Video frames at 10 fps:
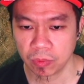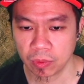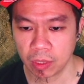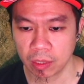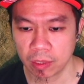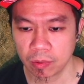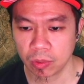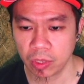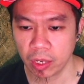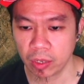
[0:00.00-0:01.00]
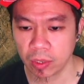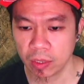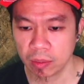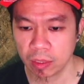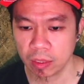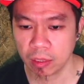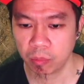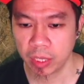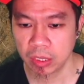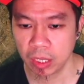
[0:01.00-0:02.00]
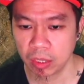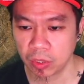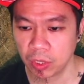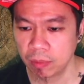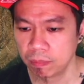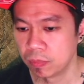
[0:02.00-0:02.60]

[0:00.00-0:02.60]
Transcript: Docker container, and then press enter.